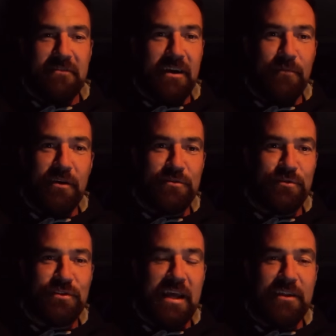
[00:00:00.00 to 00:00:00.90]
I might as well
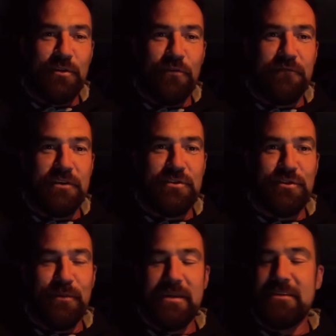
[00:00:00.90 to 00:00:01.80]
just add a dogfish, do you
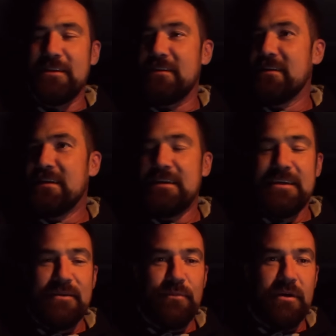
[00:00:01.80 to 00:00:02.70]
know what I mean? So,
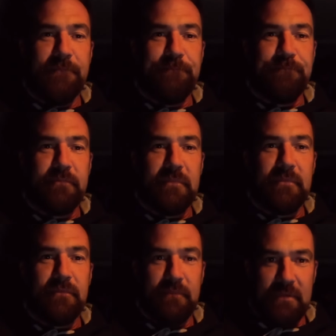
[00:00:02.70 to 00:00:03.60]
but
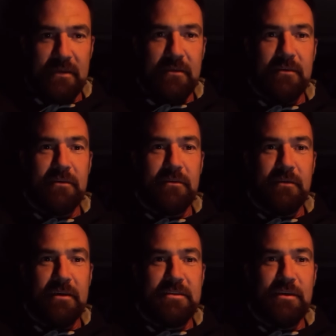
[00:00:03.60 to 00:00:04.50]

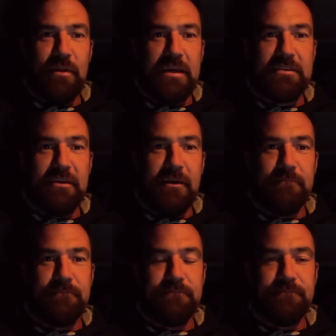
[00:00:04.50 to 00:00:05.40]
until next time,
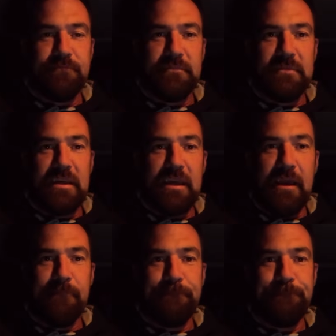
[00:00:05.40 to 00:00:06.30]
take care.